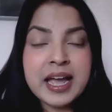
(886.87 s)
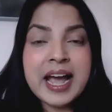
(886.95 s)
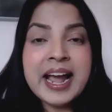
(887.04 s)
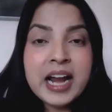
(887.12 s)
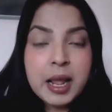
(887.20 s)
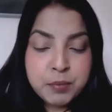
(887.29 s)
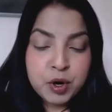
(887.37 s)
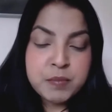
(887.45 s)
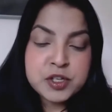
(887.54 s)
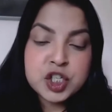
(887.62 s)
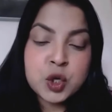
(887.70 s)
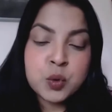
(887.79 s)
And I
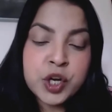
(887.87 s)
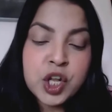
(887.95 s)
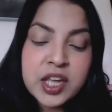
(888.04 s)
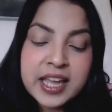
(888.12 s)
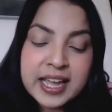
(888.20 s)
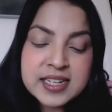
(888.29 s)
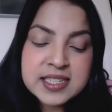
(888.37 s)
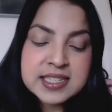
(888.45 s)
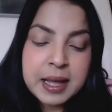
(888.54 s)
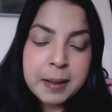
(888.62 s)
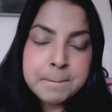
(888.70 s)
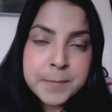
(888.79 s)
promise you, when you get to
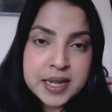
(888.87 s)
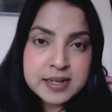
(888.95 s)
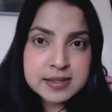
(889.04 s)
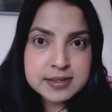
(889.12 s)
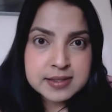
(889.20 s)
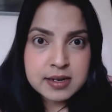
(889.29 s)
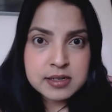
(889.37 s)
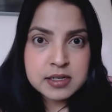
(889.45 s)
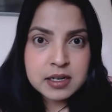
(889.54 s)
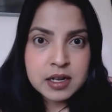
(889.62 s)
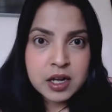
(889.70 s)
that mindset,